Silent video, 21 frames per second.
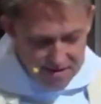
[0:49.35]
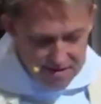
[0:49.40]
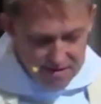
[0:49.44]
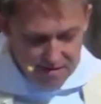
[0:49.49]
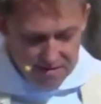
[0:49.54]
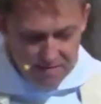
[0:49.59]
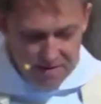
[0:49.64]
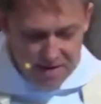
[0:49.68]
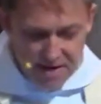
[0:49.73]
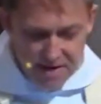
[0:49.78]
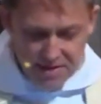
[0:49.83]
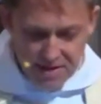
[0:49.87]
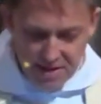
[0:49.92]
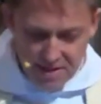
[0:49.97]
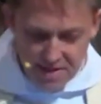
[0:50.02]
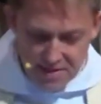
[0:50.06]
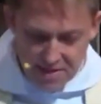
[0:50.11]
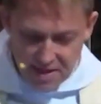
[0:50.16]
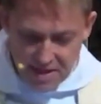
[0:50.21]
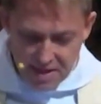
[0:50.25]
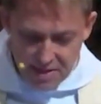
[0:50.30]
because it is
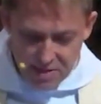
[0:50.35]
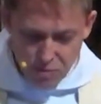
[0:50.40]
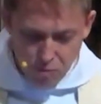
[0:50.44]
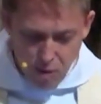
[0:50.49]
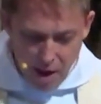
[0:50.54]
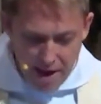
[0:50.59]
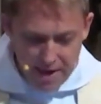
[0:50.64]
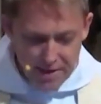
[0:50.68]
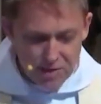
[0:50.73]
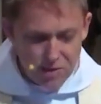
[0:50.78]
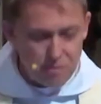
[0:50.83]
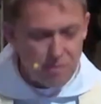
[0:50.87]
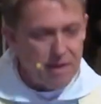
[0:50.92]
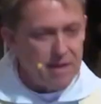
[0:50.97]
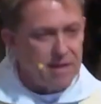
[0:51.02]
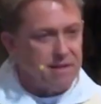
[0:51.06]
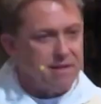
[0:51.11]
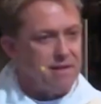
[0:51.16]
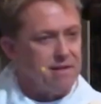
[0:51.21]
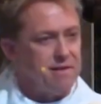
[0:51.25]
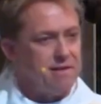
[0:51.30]
these wise men
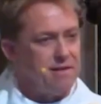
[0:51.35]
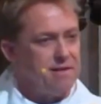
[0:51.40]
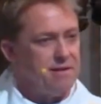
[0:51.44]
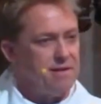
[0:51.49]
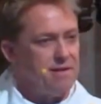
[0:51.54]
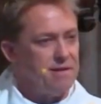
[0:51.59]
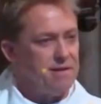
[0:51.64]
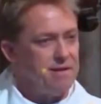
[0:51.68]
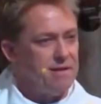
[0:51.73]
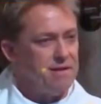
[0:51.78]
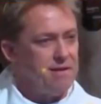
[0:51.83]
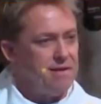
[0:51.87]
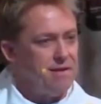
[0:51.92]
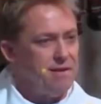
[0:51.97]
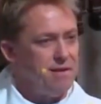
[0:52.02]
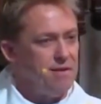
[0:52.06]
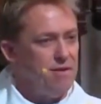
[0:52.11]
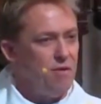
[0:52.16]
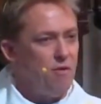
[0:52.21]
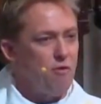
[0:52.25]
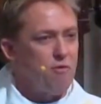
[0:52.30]

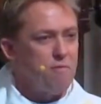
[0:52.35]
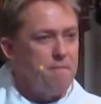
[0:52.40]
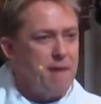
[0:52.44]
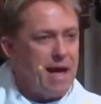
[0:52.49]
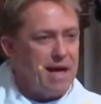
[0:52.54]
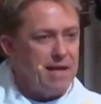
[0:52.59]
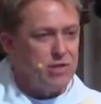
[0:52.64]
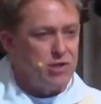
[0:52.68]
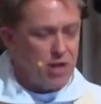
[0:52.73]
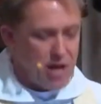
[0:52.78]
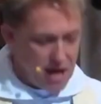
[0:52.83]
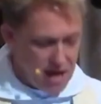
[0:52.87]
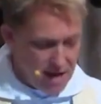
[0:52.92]
or magi.